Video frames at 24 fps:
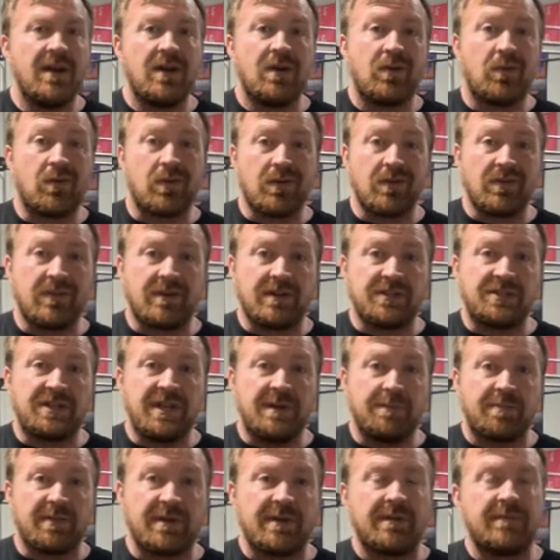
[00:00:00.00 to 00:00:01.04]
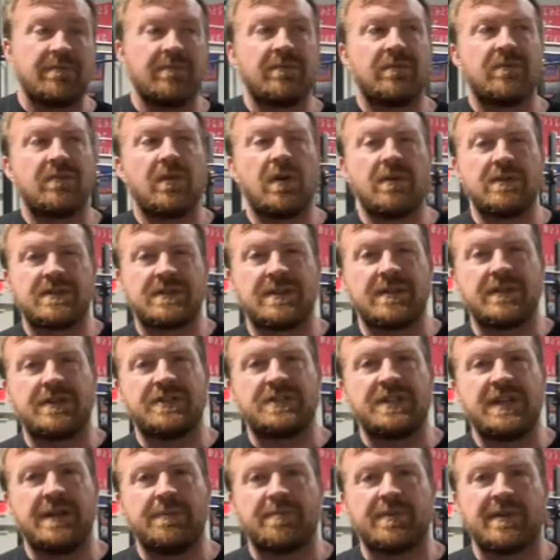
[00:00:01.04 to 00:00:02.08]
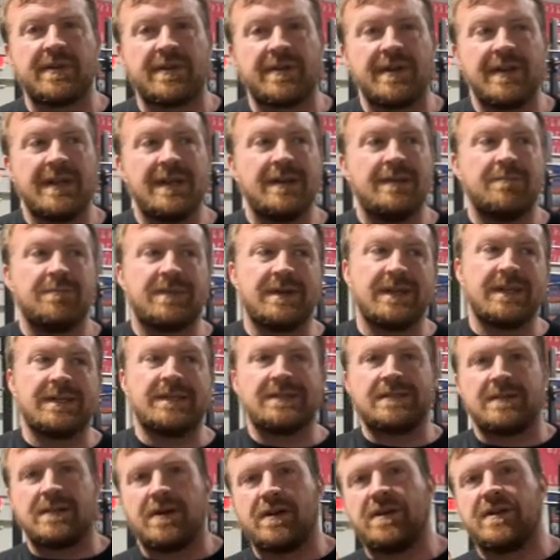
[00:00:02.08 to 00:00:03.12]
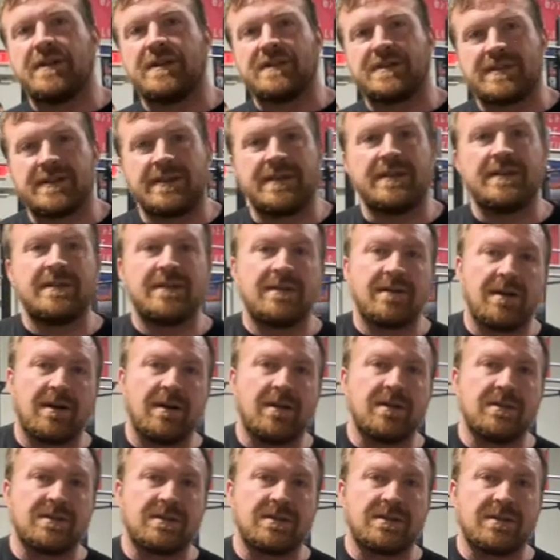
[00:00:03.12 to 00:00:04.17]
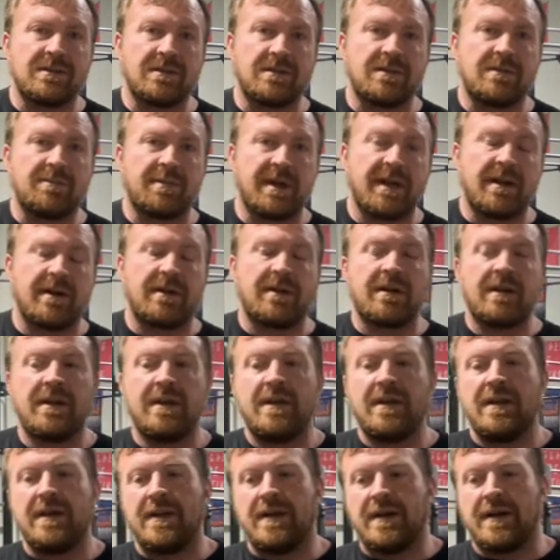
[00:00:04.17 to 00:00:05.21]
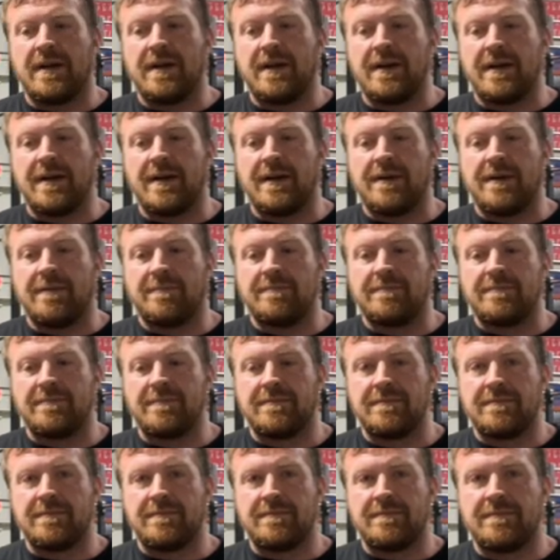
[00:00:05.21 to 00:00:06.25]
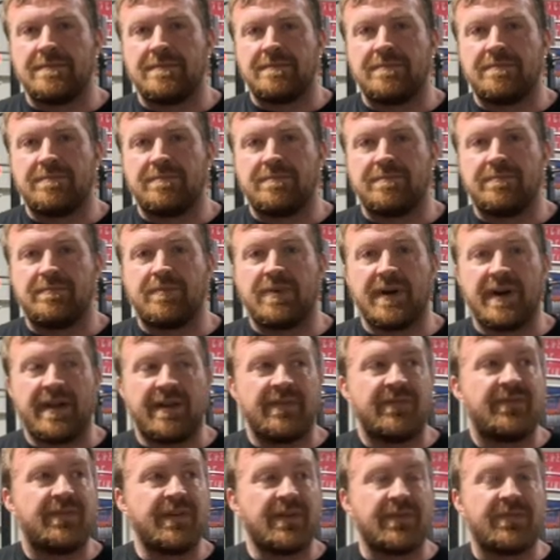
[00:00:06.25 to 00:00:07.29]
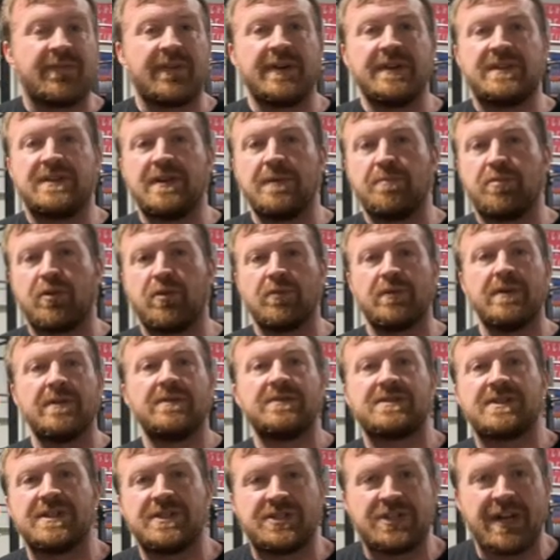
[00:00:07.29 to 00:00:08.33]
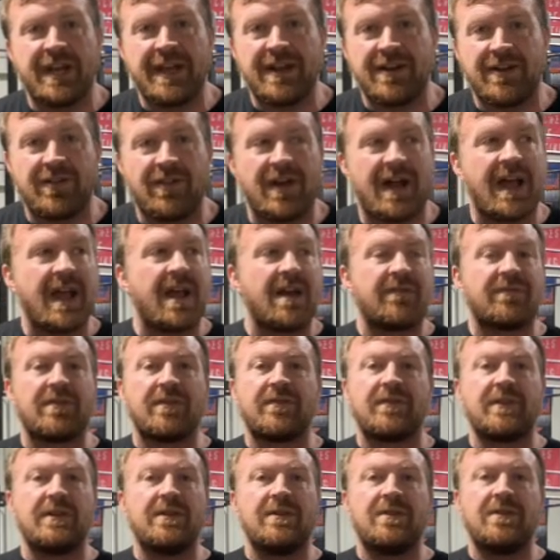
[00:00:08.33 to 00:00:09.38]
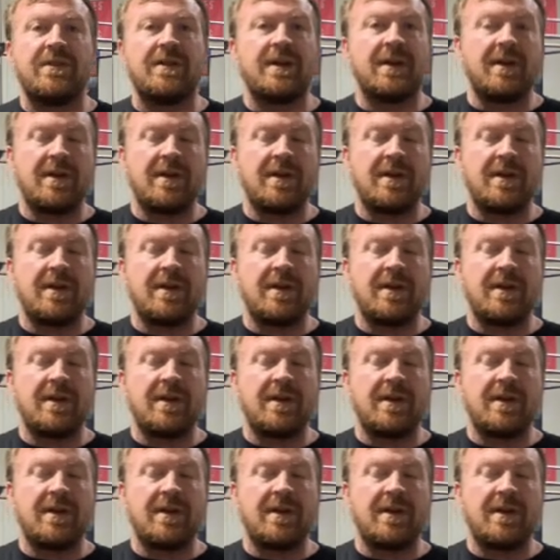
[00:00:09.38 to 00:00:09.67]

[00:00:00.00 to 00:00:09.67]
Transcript: or a little cheaper. Rogue's a little cheaper, but honestly, ours is a little better. But feel free to peruse the channel. I have reviewed